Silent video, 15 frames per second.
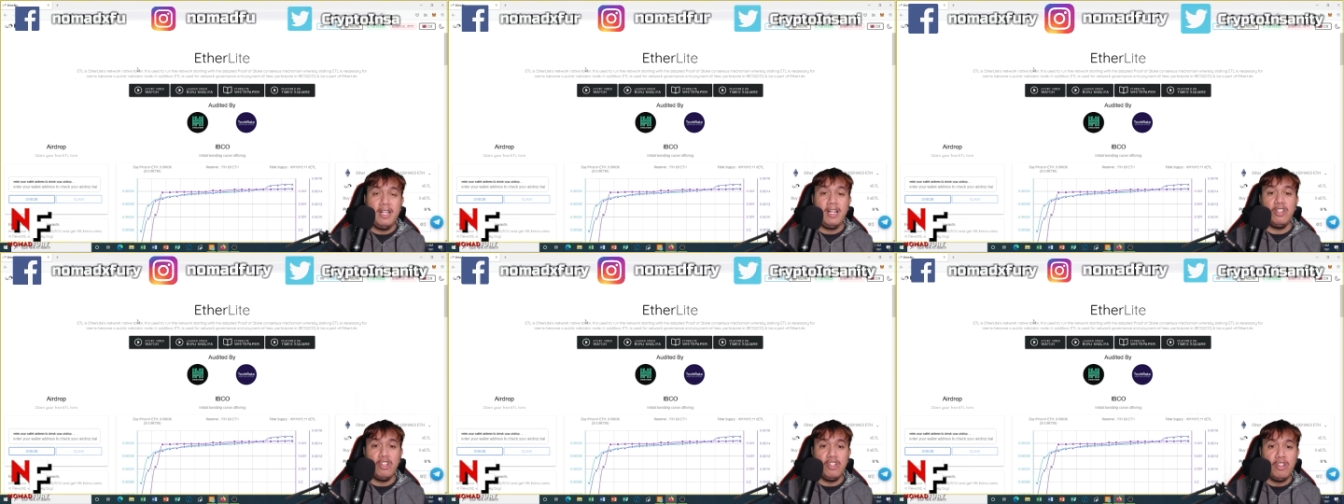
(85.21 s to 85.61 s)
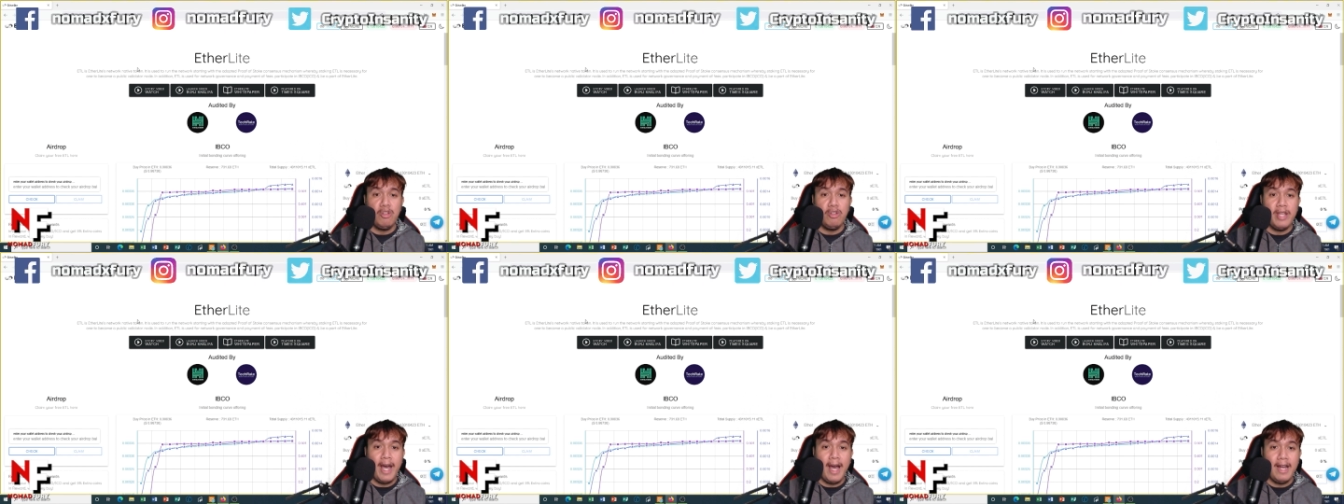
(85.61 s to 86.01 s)
In
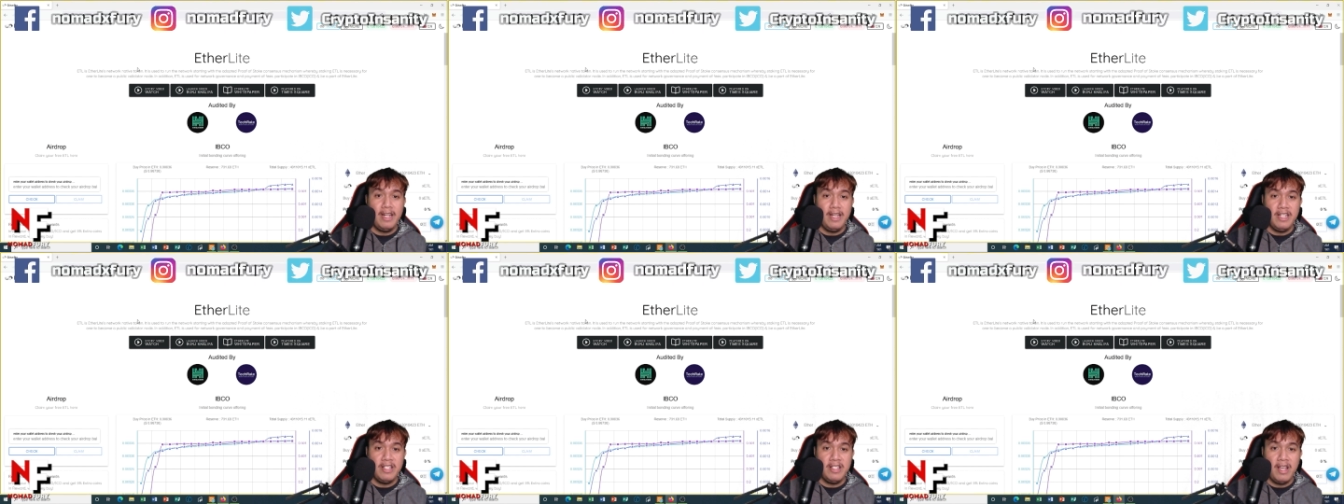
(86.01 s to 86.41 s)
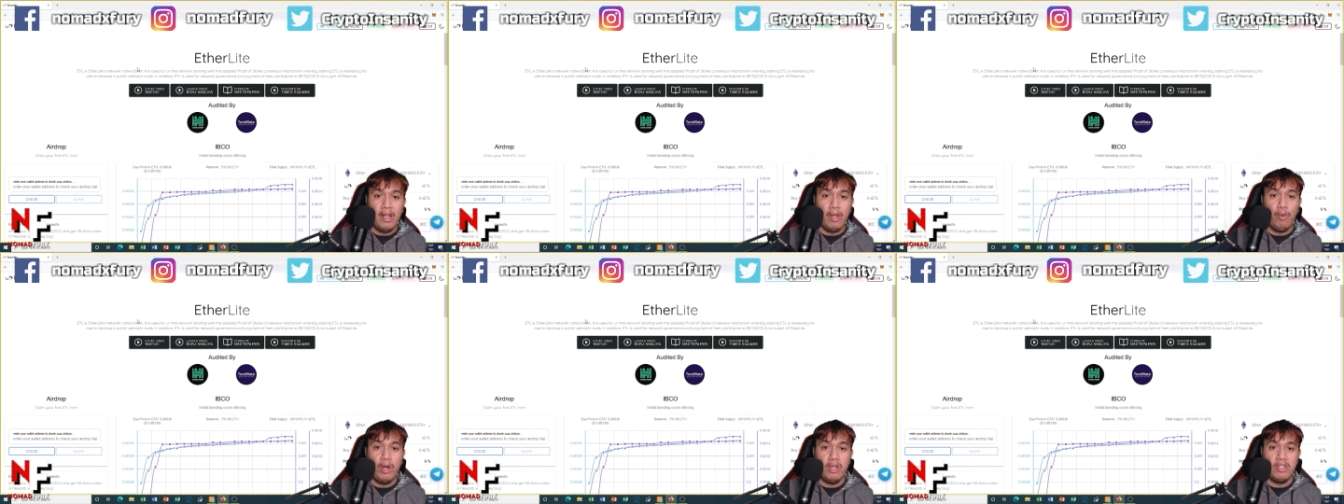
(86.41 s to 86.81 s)
addition to that, the
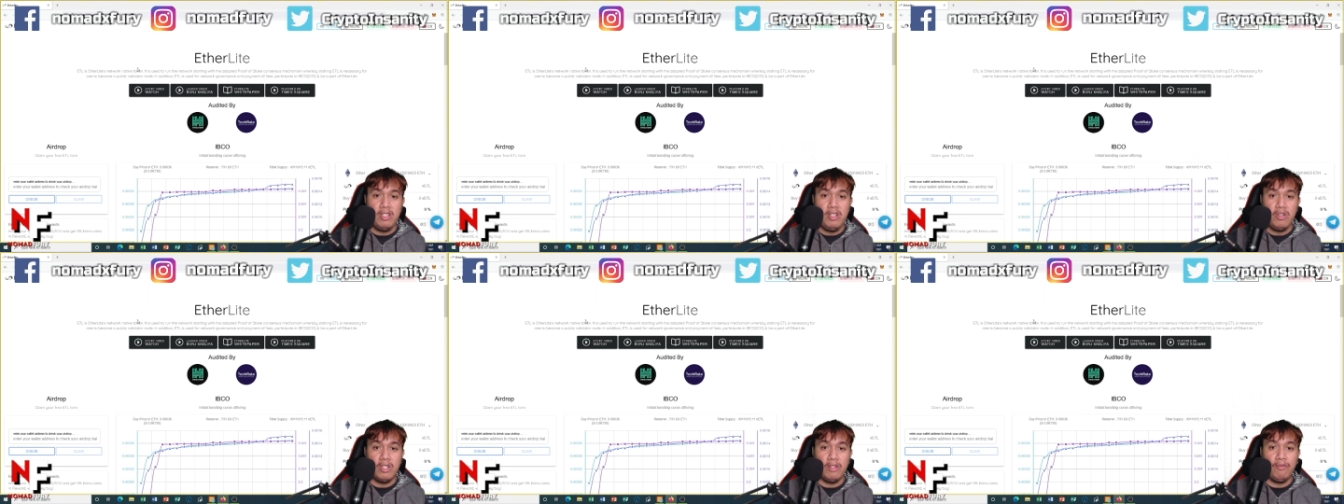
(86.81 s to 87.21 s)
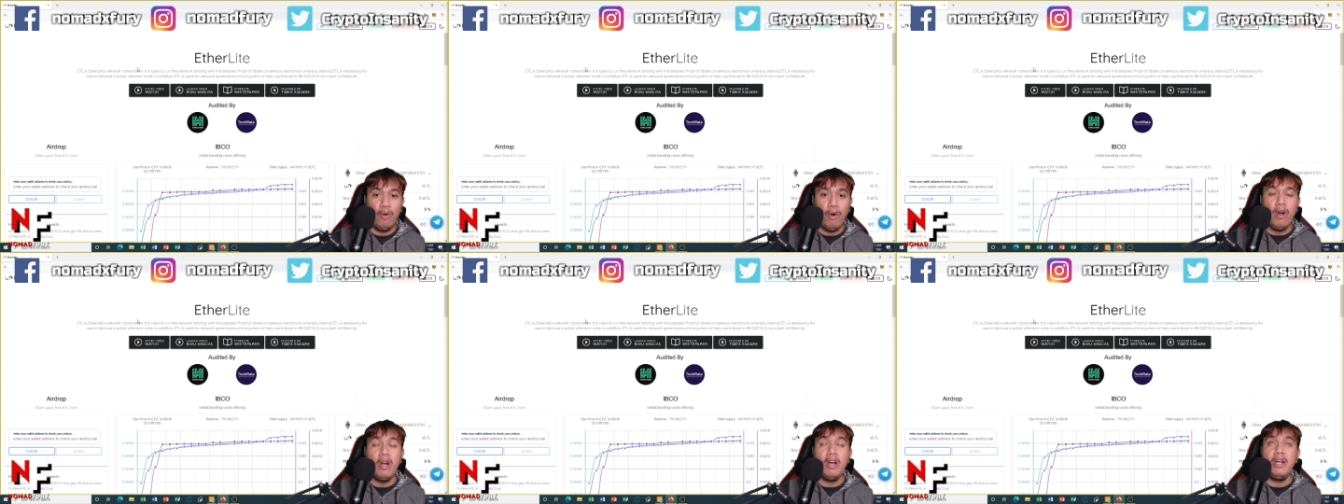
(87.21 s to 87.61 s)
ETL was used
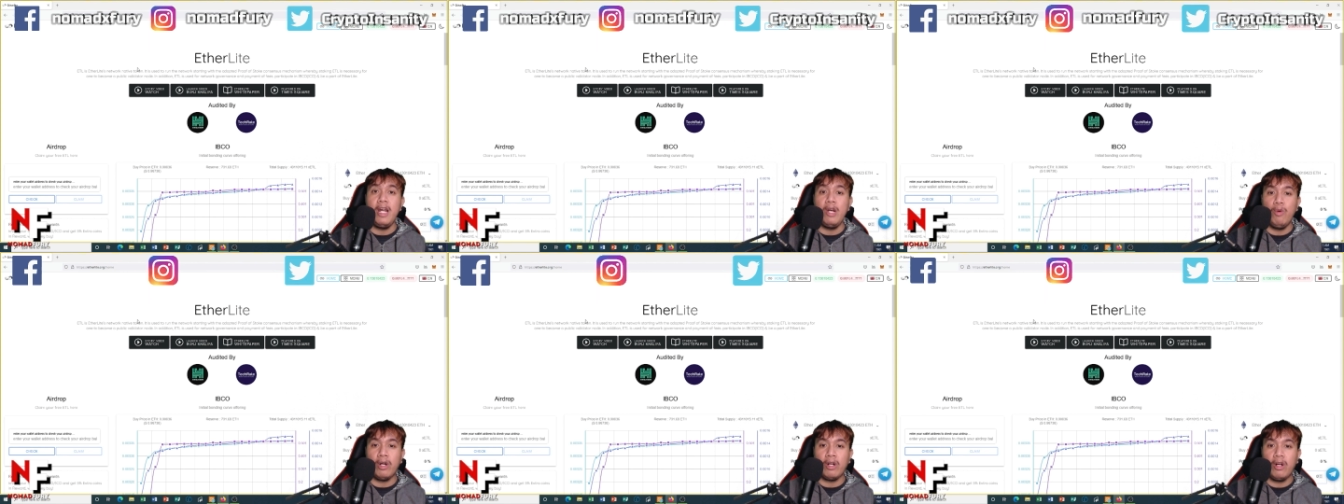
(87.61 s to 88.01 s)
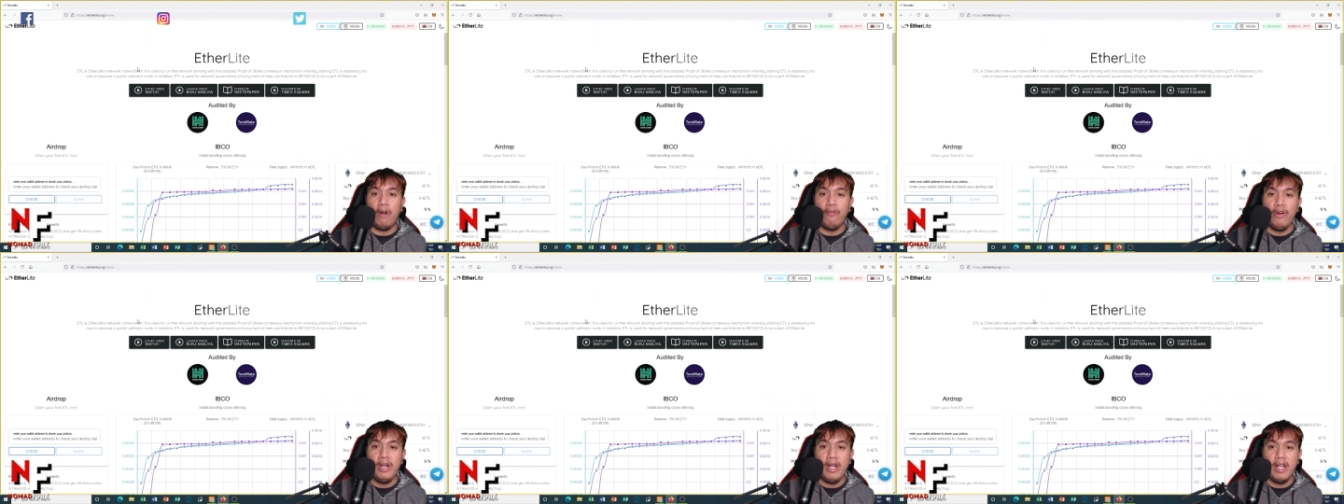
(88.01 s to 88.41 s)
for network
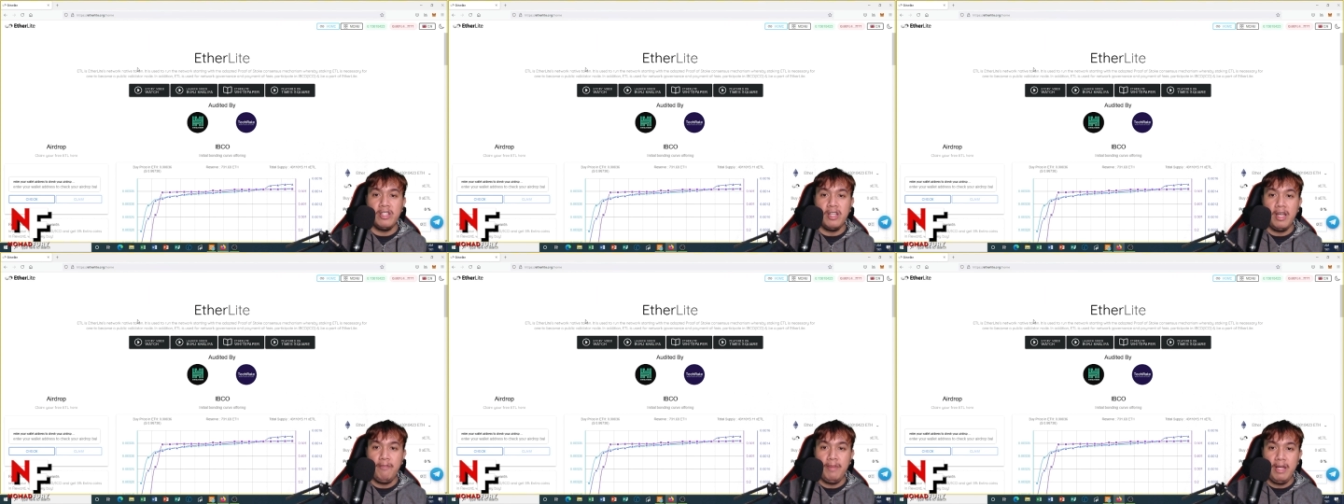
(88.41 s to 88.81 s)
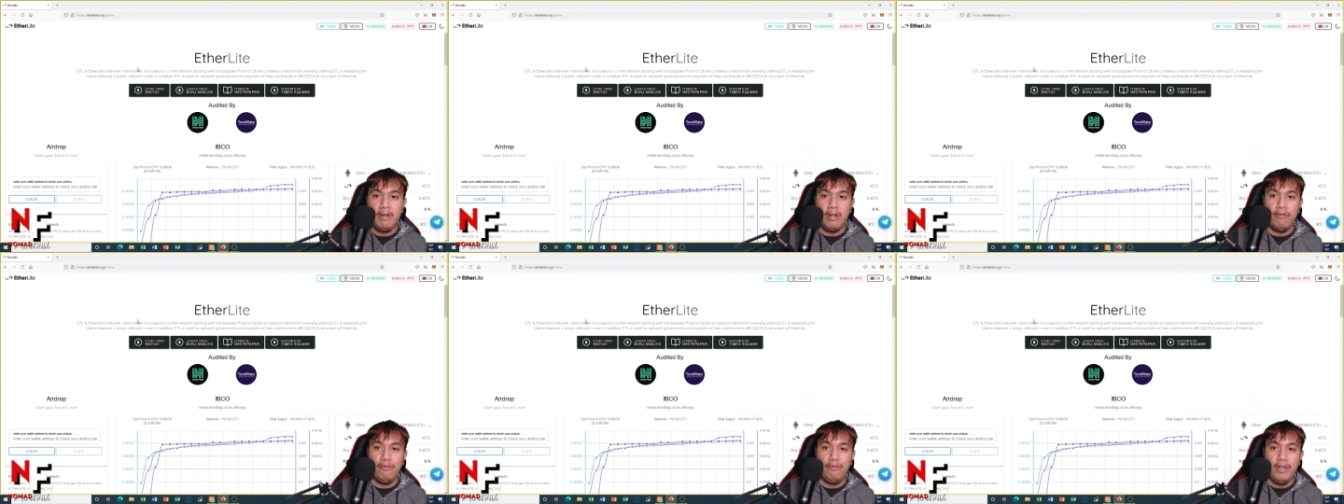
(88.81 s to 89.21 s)
governance and
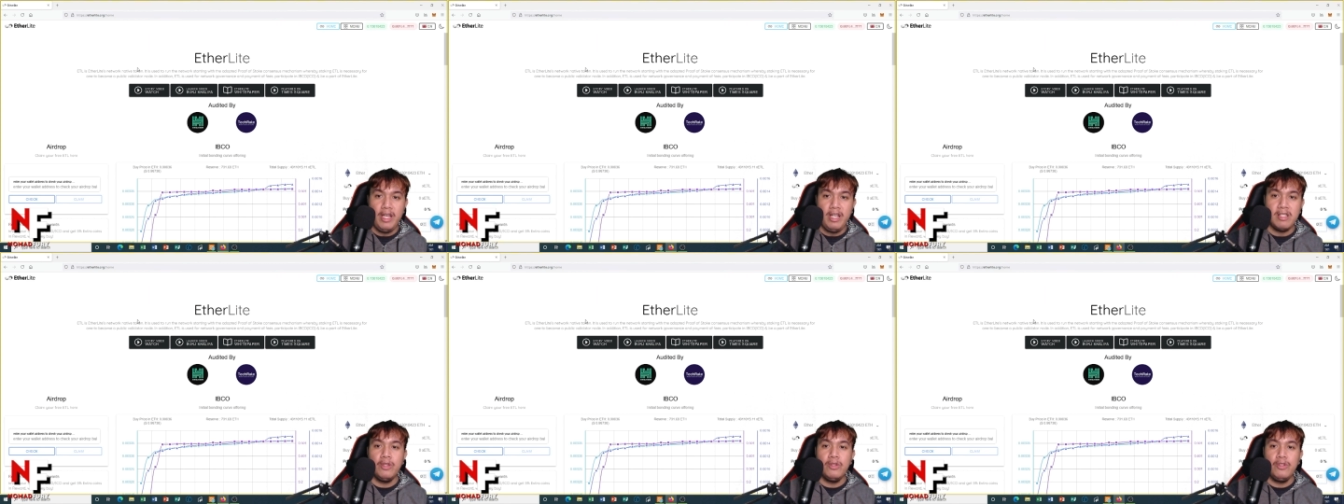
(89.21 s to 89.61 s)
payment of fees